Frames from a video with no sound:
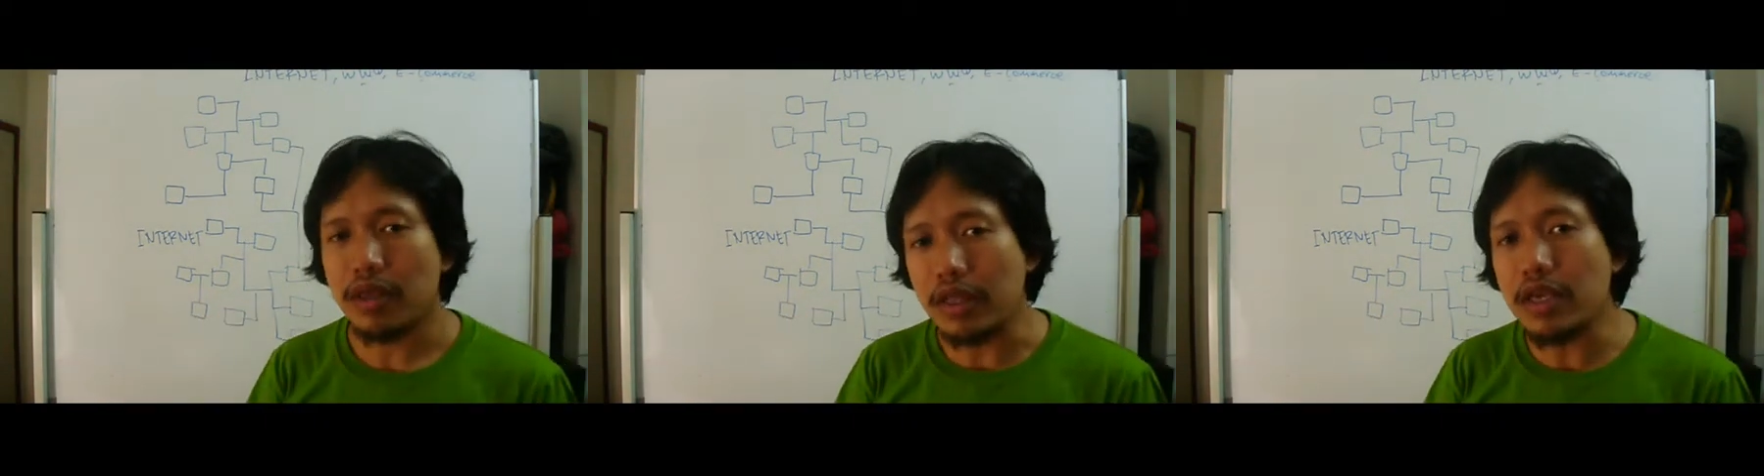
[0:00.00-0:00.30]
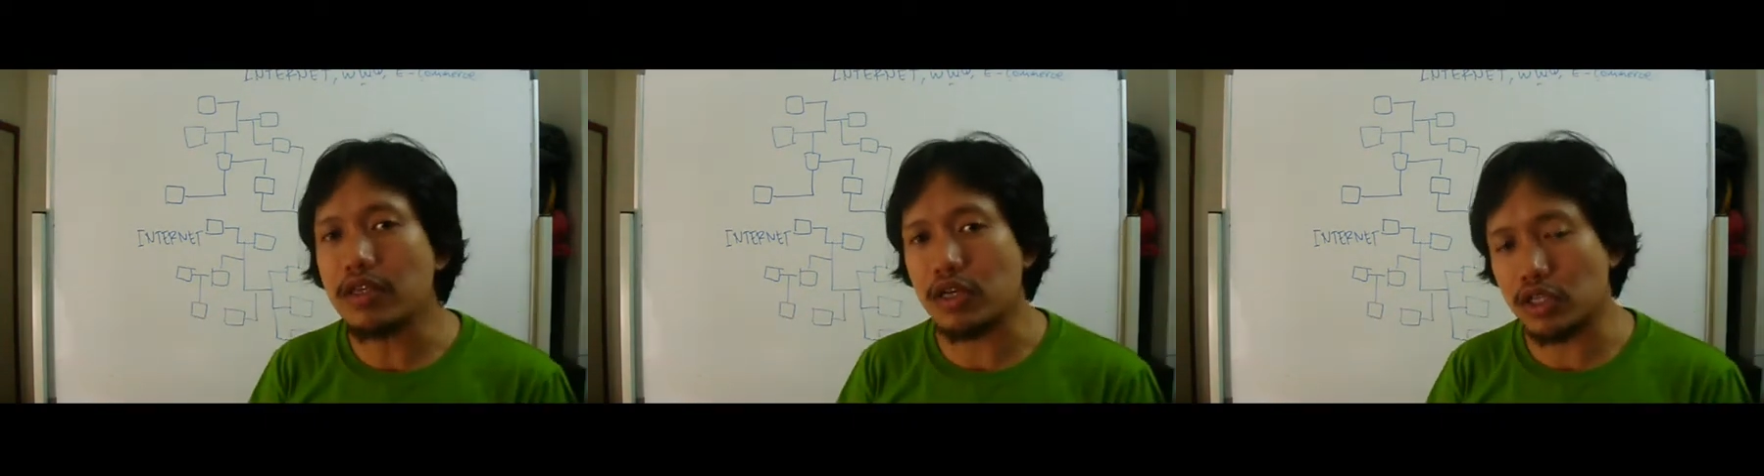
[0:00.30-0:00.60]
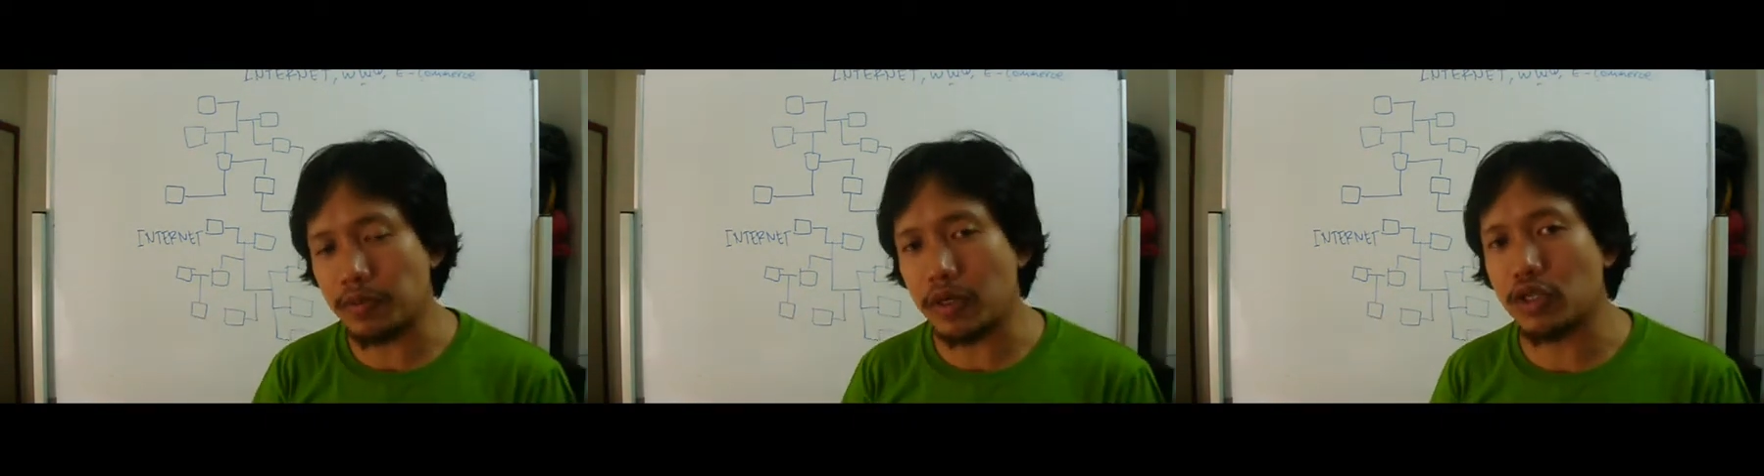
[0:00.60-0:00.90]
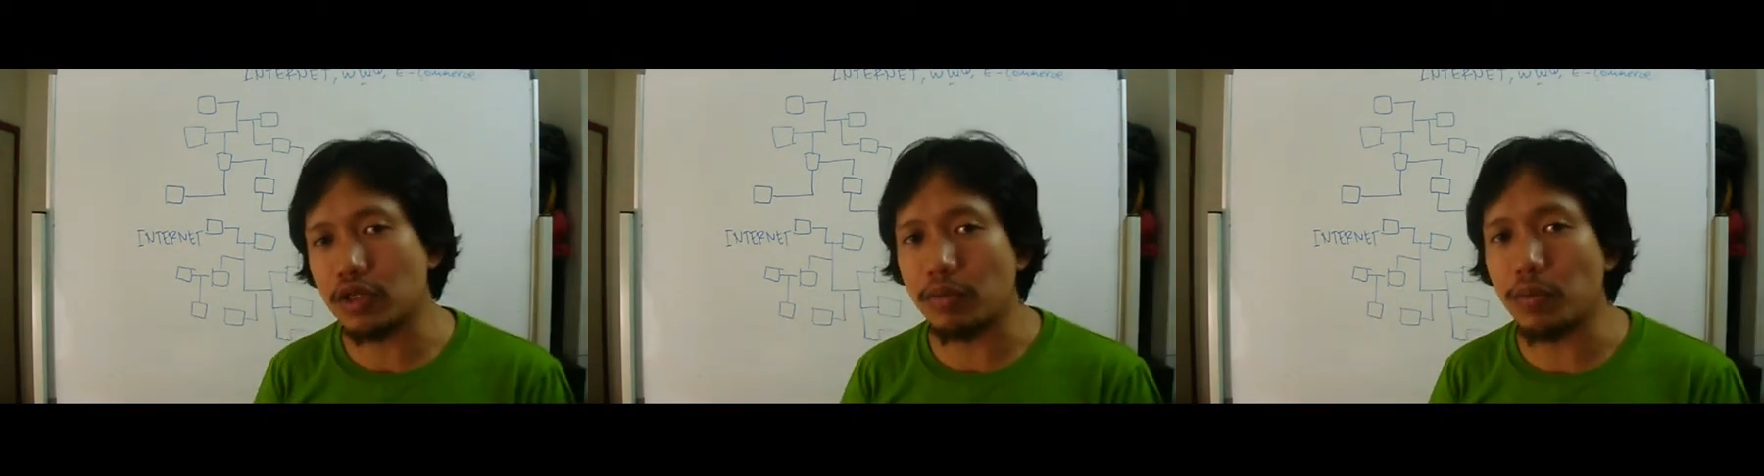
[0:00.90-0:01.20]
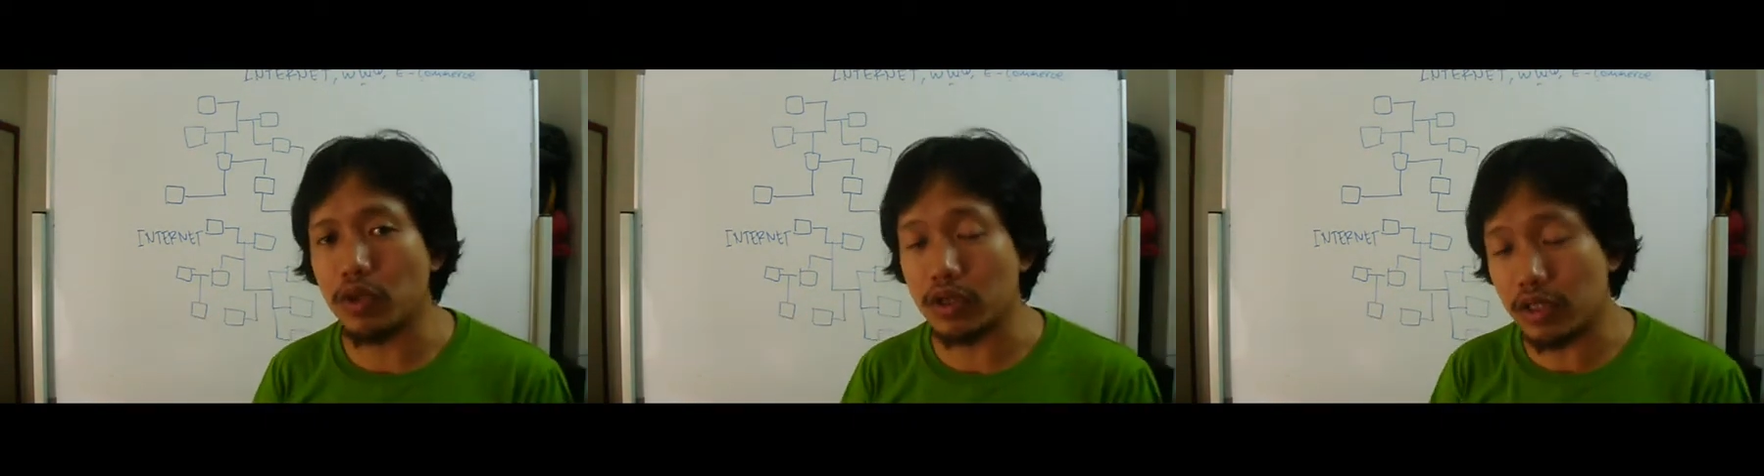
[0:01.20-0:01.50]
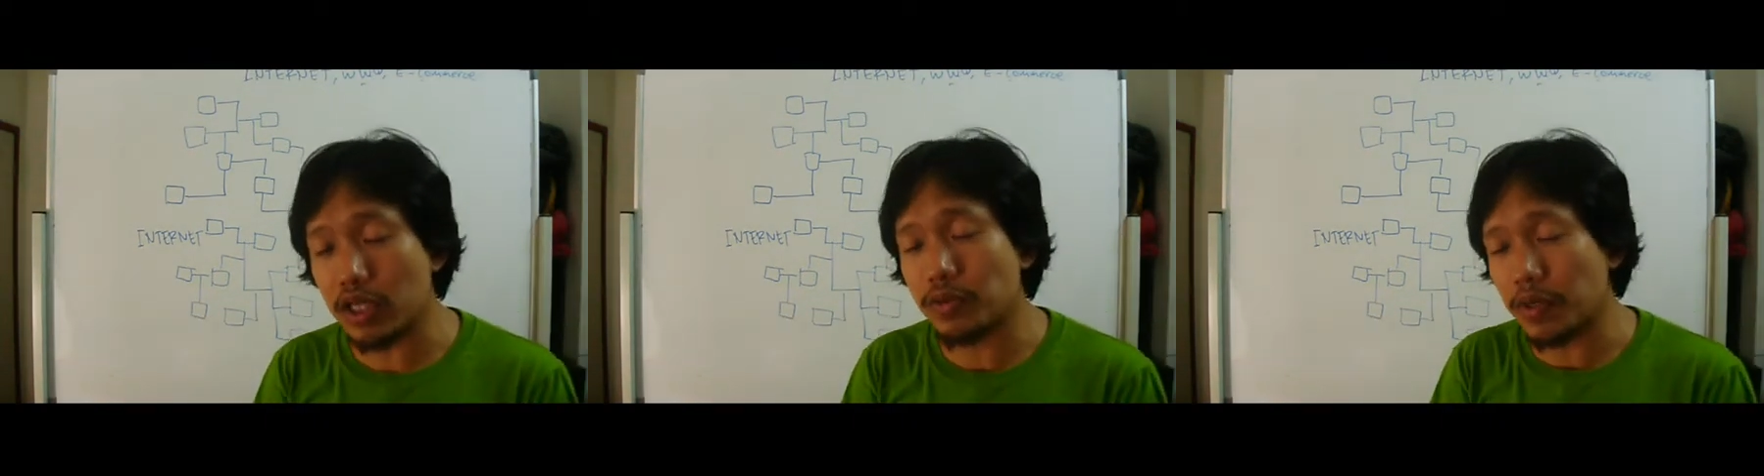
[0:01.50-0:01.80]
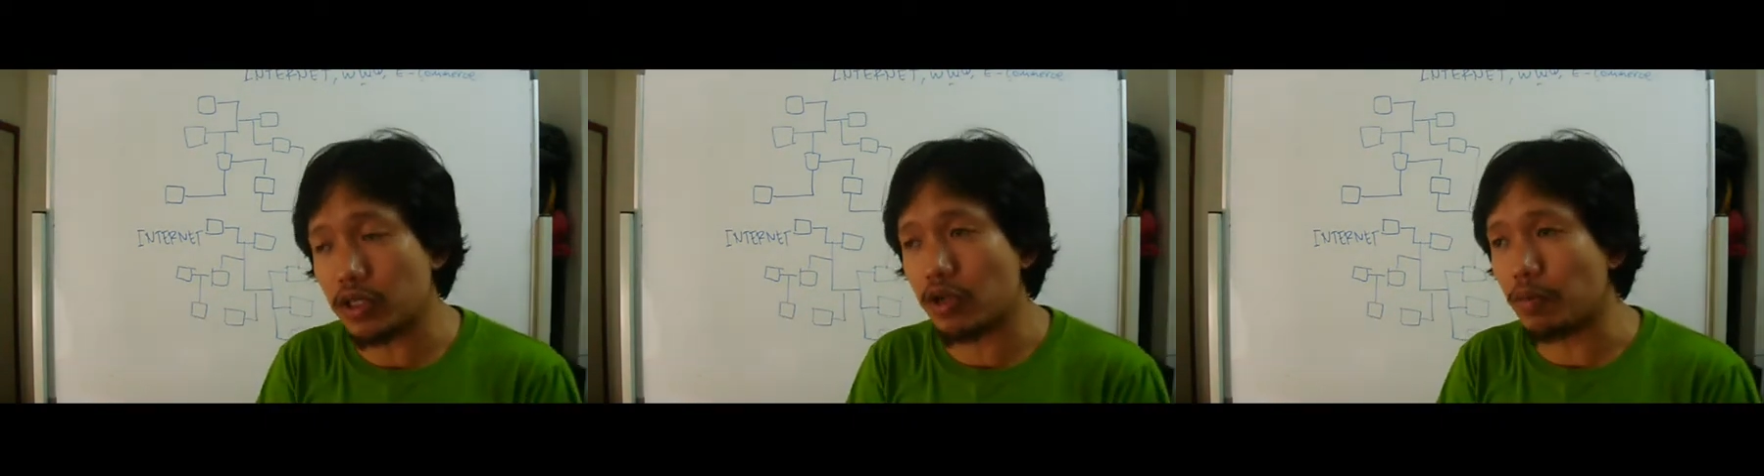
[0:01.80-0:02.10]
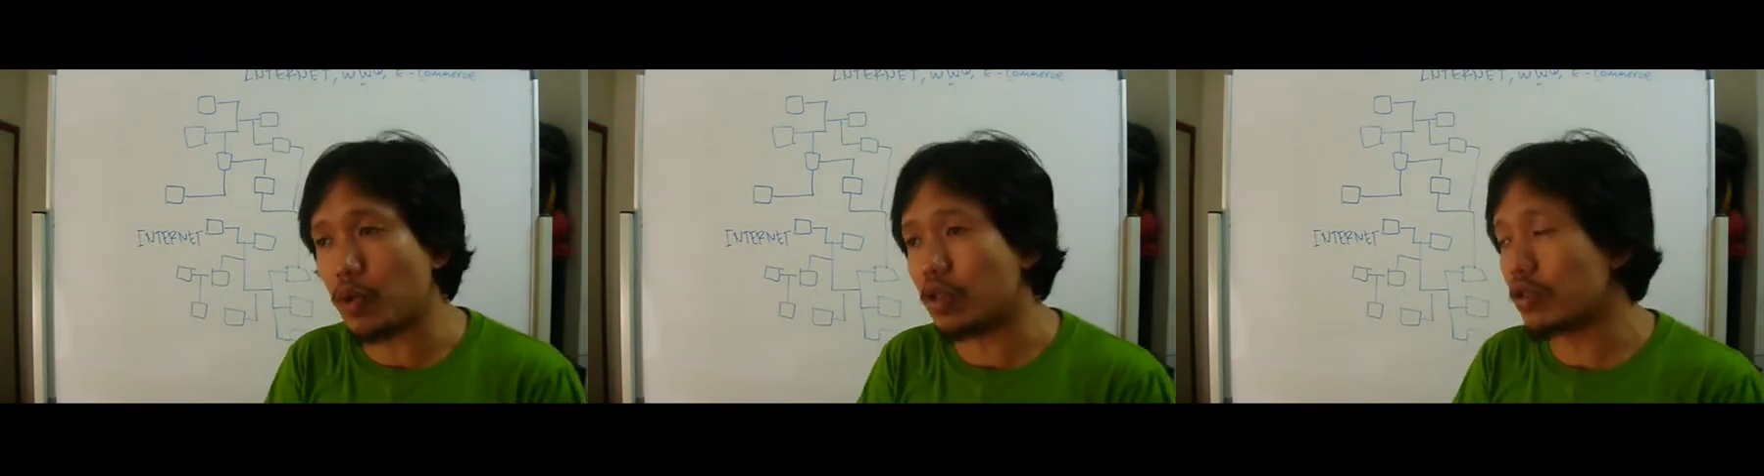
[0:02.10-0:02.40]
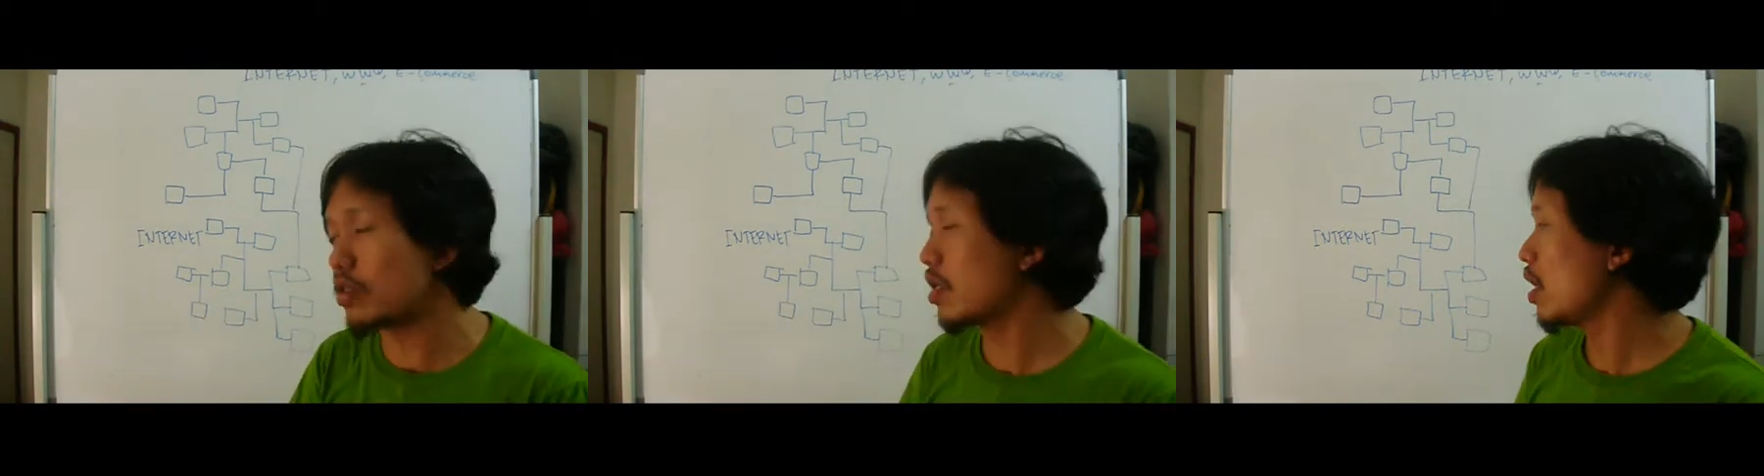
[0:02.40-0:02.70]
These are special computers. These special computers